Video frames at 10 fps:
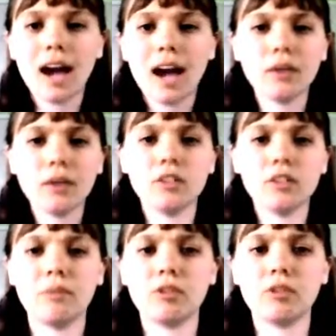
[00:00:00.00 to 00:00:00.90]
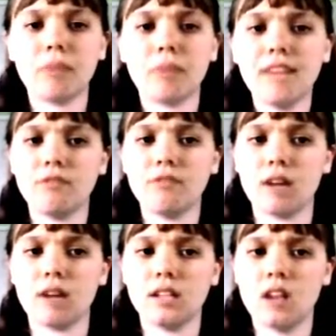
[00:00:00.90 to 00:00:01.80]
How are you supposed to pay
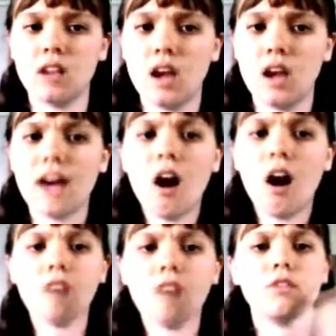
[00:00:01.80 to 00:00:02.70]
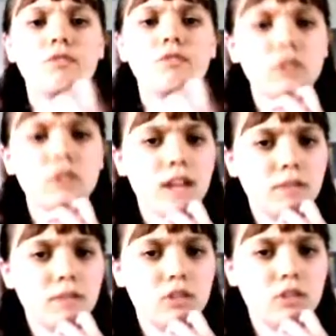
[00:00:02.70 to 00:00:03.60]
for it? At Harvard, a
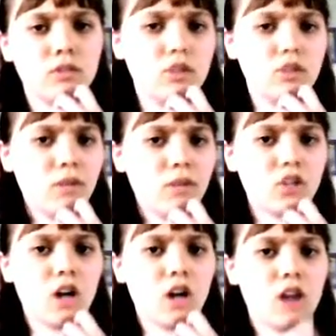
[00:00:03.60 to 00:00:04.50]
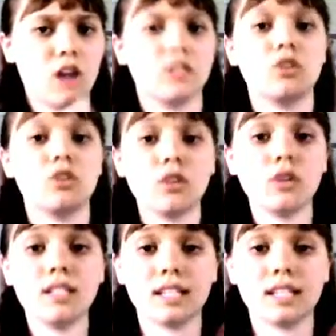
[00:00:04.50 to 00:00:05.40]
full-time student's tuition cost is
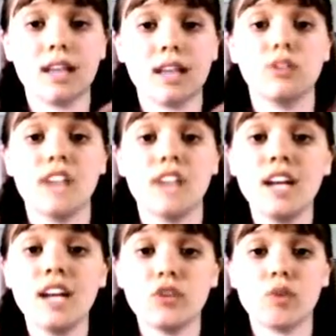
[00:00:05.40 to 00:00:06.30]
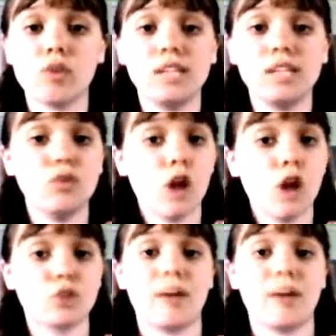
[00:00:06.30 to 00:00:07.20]

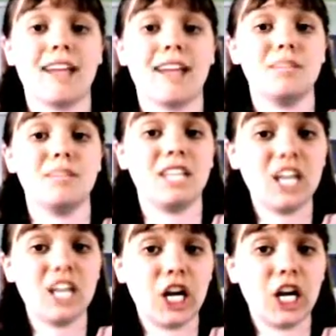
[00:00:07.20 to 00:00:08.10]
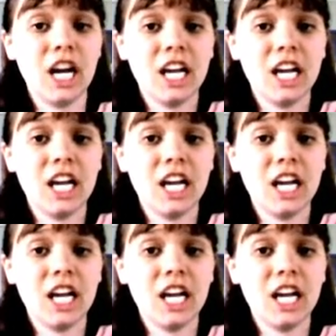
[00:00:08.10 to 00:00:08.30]
$36,922 per academic year.